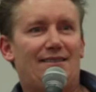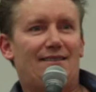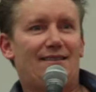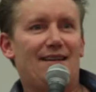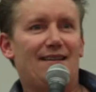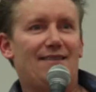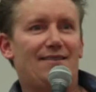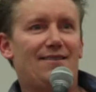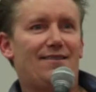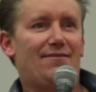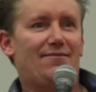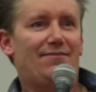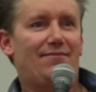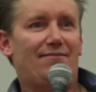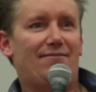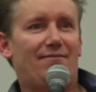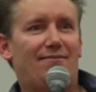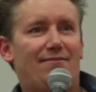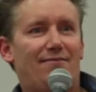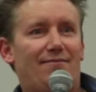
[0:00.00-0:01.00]
you did this
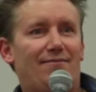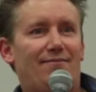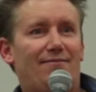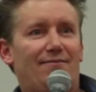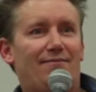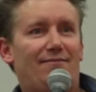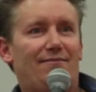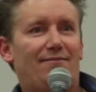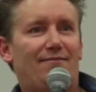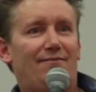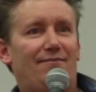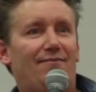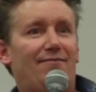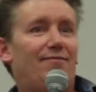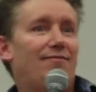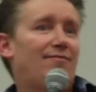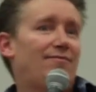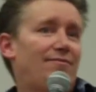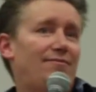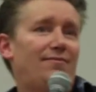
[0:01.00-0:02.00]
tying that little knot
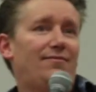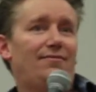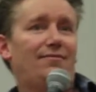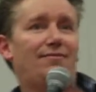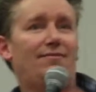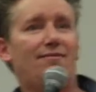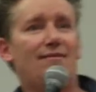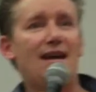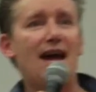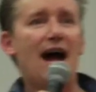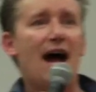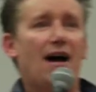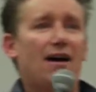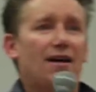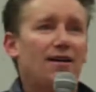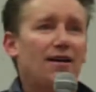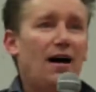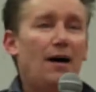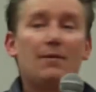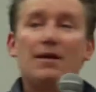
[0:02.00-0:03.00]
as a thing.
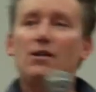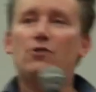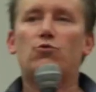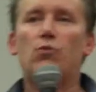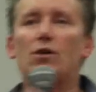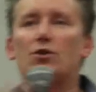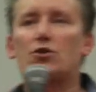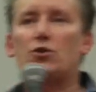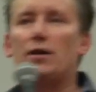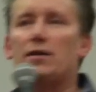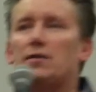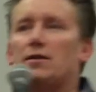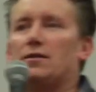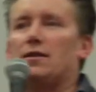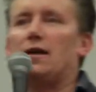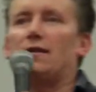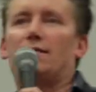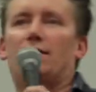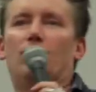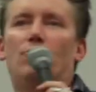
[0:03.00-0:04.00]
Yeah. I mean, it's crazy, because
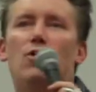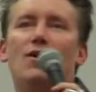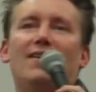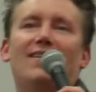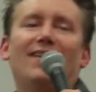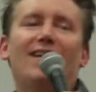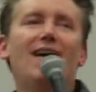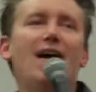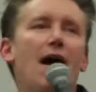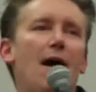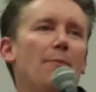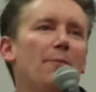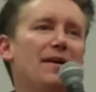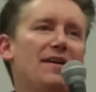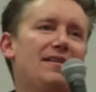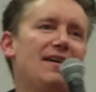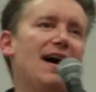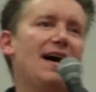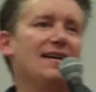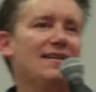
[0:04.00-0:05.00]
that...
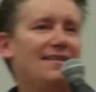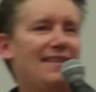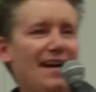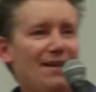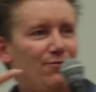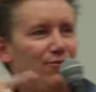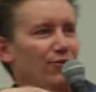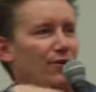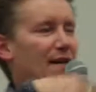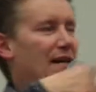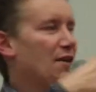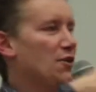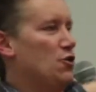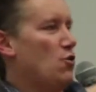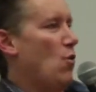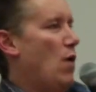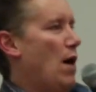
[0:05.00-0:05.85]
Besides, that freaking